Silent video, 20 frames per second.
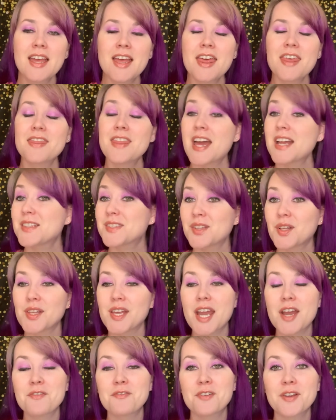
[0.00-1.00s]
that's all I
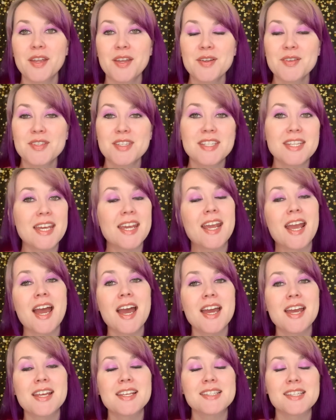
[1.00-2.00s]
have for you today,
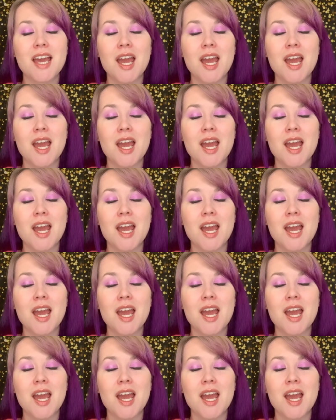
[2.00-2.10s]
guys.